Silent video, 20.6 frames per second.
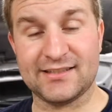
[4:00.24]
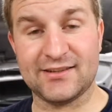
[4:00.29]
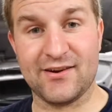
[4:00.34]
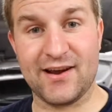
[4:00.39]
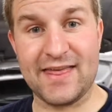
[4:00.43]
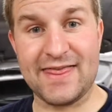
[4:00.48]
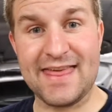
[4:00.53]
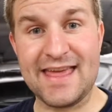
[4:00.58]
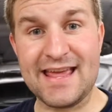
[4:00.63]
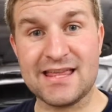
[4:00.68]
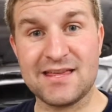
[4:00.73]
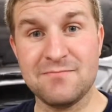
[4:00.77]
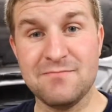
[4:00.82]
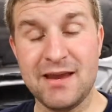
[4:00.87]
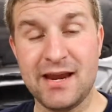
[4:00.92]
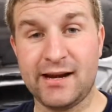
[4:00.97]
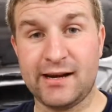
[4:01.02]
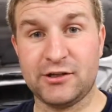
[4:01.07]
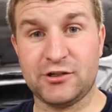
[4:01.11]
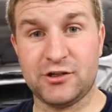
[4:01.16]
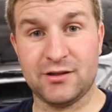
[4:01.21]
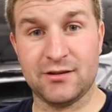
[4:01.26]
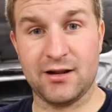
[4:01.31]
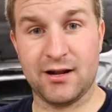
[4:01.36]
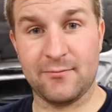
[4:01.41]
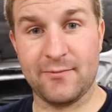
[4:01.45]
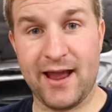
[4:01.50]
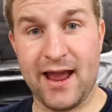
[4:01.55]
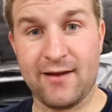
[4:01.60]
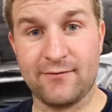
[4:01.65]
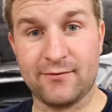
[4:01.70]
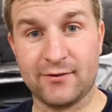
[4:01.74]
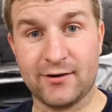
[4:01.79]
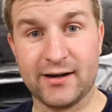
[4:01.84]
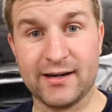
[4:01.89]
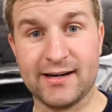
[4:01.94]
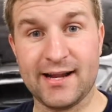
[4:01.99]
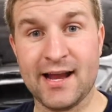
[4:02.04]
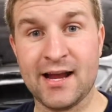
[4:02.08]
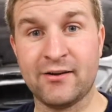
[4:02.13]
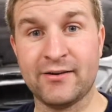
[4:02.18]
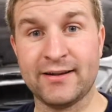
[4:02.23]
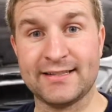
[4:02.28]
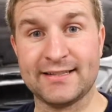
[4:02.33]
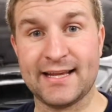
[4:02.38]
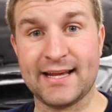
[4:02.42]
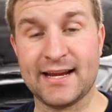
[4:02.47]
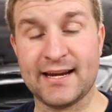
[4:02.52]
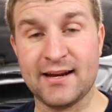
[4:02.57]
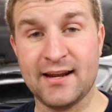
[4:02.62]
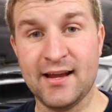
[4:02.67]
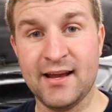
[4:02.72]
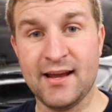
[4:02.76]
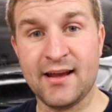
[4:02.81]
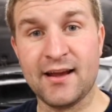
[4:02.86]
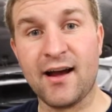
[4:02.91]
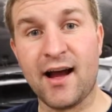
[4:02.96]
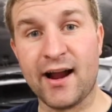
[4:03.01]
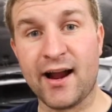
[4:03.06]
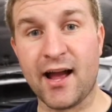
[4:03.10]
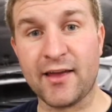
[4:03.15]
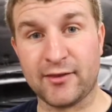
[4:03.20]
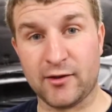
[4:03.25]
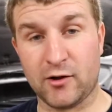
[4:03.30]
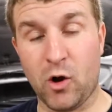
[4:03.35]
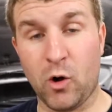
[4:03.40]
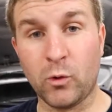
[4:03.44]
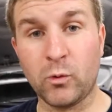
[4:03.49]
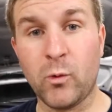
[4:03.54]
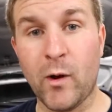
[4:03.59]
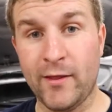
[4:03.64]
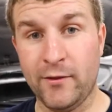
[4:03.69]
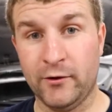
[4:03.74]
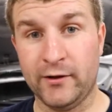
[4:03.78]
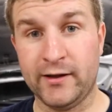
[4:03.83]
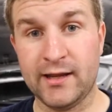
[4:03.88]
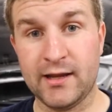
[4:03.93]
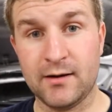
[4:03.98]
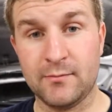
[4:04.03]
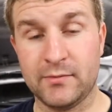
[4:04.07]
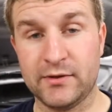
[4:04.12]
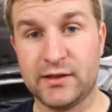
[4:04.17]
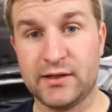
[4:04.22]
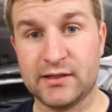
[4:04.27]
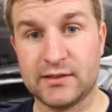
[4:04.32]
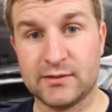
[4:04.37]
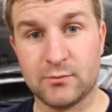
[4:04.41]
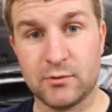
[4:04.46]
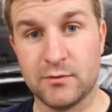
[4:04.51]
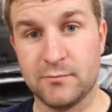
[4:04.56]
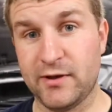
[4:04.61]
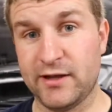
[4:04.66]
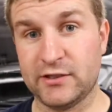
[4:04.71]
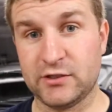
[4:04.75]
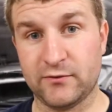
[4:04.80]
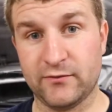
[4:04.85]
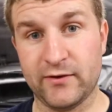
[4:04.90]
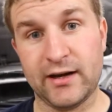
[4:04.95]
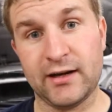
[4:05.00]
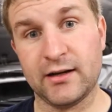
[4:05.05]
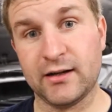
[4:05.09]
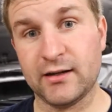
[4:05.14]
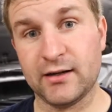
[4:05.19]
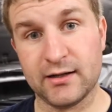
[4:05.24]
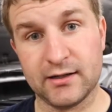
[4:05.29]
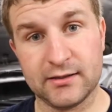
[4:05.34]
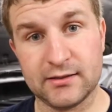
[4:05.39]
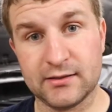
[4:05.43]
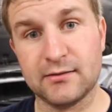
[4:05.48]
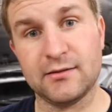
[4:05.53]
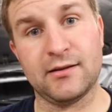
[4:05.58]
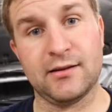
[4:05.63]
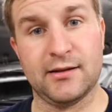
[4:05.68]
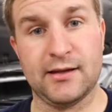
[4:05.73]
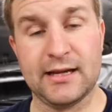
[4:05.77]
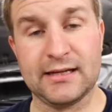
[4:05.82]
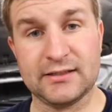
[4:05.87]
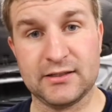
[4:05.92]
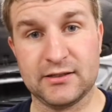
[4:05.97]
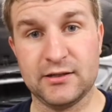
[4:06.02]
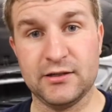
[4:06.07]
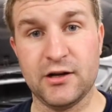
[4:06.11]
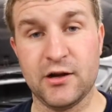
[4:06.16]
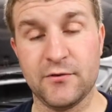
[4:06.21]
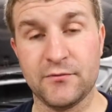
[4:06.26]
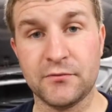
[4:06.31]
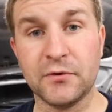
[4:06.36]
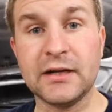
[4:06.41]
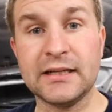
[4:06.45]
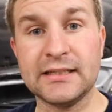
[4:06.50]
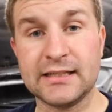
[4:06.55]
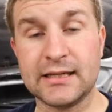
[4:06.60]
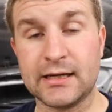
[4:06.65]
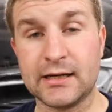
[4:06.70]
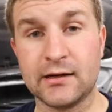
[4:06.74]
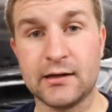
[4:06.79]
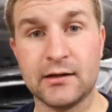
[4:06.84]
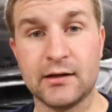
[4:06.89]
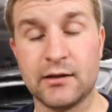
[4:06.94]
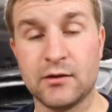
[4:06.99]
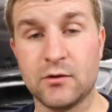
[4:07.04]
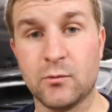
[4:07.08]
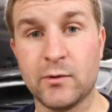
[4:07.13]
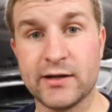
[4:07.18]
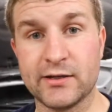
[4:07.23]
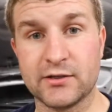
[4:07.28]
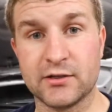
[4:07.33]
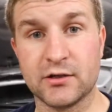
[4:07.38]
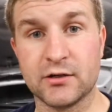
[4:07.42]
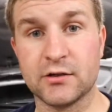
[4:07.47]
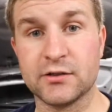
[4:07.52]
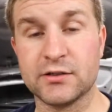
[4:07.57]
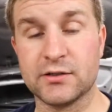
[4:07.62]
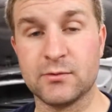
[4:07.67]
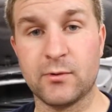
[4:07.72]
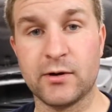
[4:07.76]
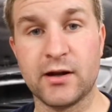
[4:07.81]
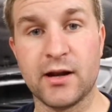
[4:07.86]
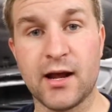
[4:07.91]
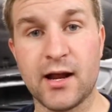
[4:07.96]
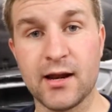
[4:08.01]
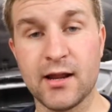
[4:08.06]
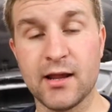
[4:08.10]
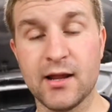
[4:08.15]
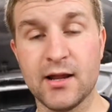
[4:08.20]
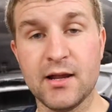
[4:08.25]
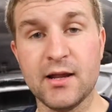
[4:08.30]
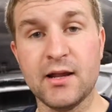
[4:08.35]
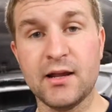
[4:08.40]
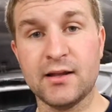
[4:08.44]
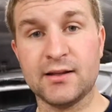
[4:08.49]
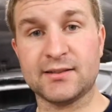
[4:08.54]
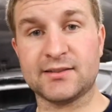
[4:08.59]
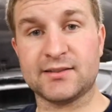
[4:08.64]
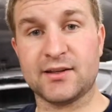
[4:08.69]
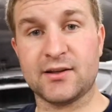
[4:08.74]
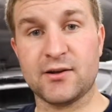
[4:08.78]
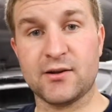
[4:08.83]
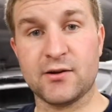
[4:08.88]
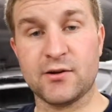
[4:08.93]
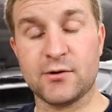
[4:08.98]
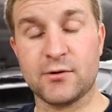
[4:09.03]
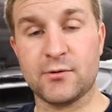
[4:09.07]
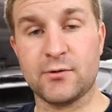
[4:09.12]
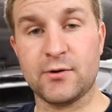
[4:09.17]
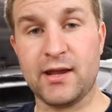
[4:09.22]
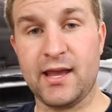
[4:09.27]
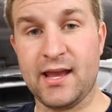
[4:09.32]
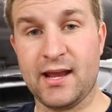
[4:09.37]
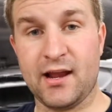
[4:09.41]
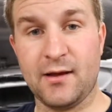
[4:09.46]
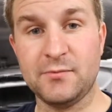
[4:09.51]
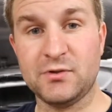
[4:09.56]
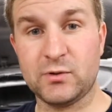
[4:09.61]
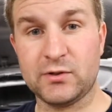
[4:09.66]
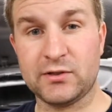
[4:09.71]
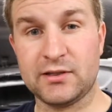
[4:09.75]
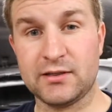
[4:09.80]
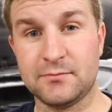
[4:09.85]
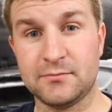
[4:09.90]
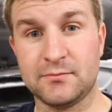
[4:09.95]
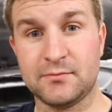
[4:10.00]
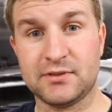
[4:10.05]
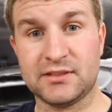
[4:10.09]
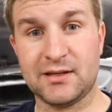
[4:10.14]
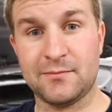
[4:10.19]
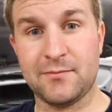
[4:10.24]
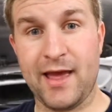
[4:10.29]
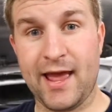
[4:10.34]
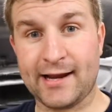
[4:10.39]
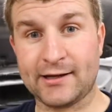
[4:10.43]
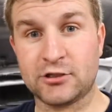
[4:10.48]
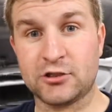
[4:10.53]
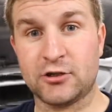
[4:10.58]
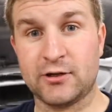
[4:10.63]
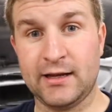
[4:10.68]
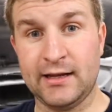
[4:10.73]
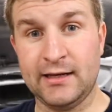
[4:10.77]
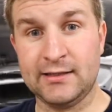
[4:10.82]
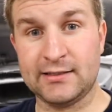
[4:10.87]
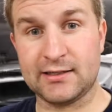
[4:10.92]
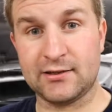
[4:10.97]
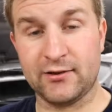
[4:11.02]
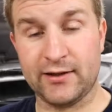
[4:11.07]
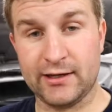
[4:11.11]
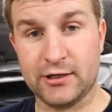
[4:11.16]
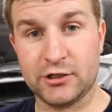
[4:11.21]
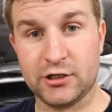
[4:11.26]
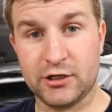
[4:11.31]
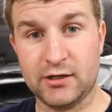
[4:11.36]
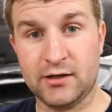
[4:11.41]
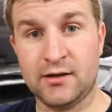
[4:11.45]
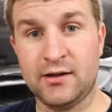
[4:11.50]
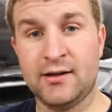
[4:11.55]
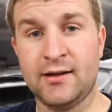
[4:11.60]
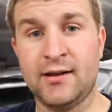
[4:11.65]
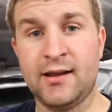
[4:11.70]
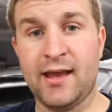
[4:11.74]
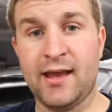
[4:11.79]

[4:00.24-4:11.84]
so I think the main issue that I'm having right now is that I got the cold weather kit because we're in Pennsylvania and it gets, freezing in the winters and whatnot. So it comes with some extra insulation,